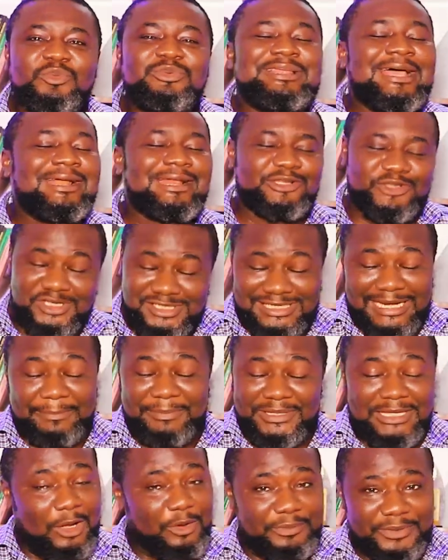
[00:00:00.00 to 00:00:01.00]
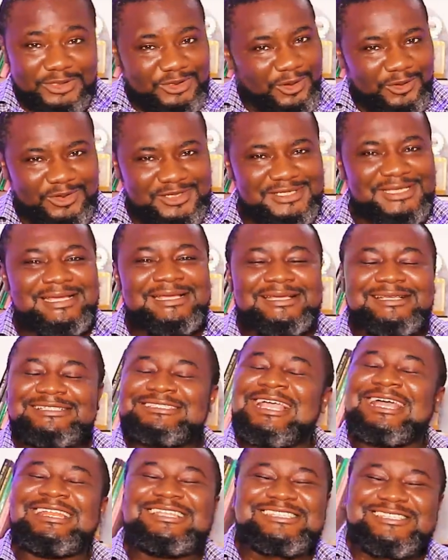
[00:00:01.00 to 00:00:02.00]
That, just like Peter Obi talk,
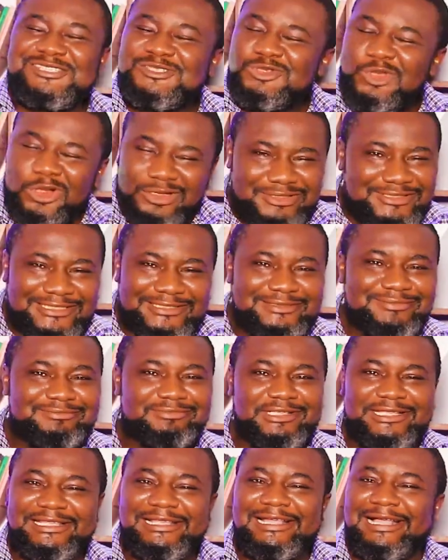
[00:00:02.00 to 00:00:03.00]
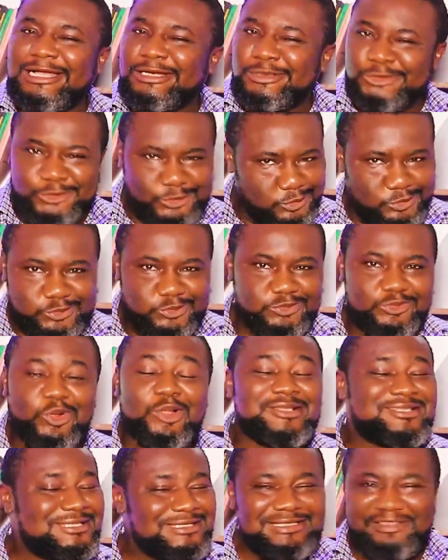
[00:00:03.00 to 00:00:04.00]
there is nothing he can do,
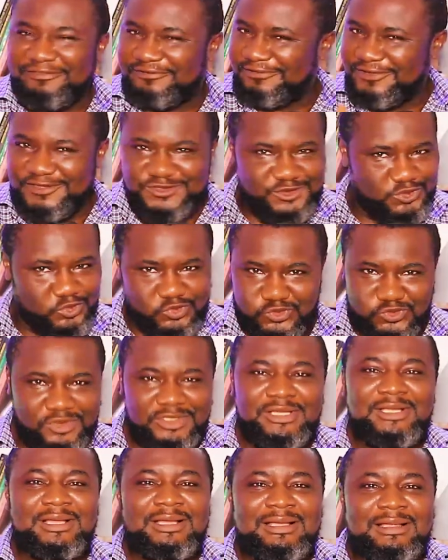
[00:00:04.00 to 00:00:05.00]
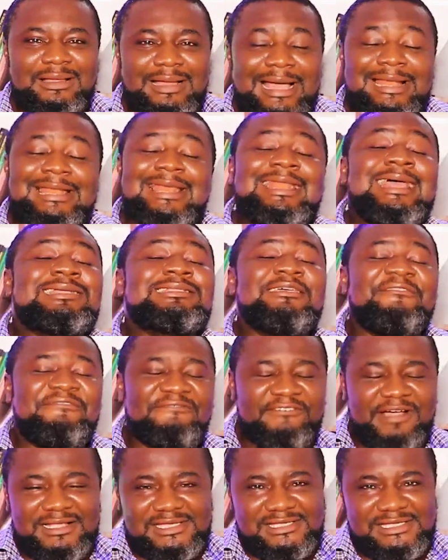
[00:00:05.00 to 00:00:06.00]
nothing they fit do. And I like the
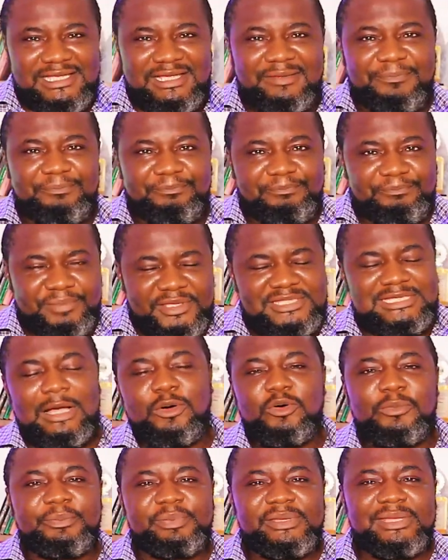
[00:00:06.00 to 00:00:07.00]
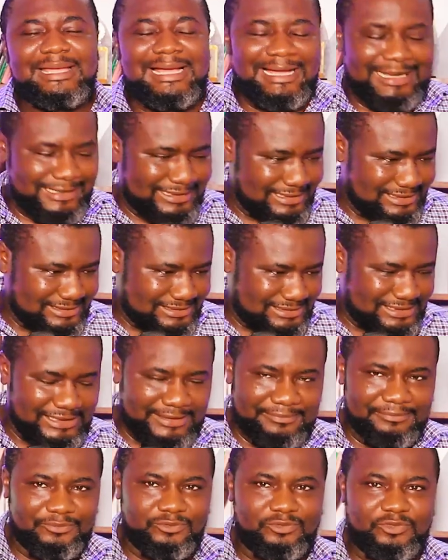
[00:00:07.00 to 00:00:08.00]
fact, say, Peter Obi and his
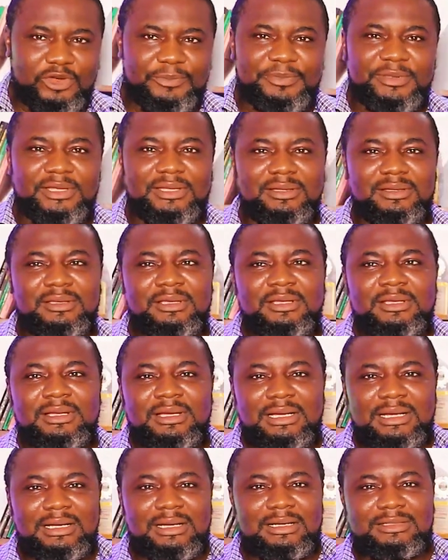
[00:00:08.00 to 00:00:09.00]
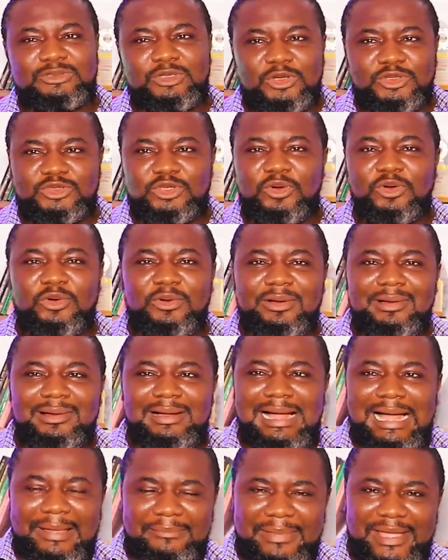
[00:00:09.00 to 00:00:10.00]
team, maybe Dr.
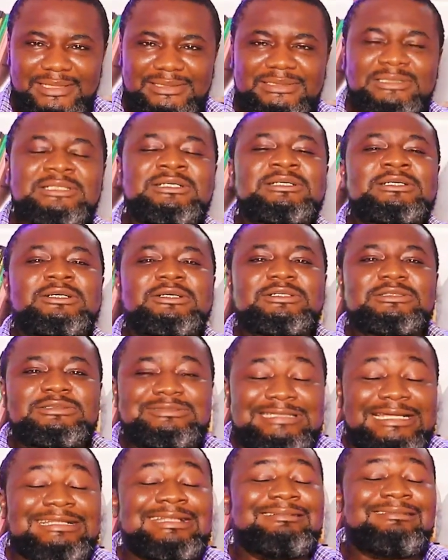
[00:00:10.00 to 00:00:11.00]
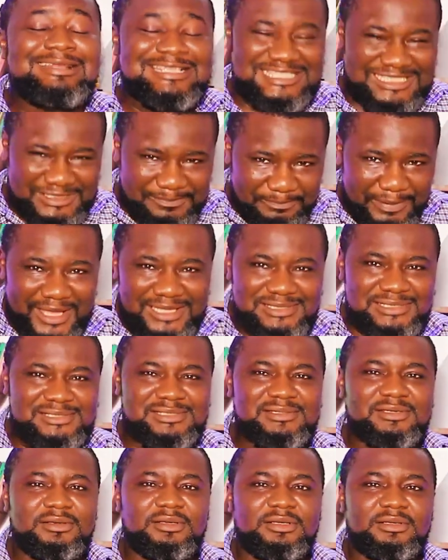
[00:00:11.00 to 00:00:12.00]
Ahmed, they
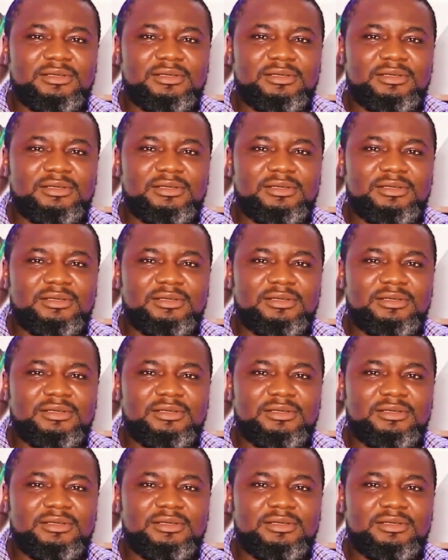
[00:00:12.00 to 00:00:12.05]
respect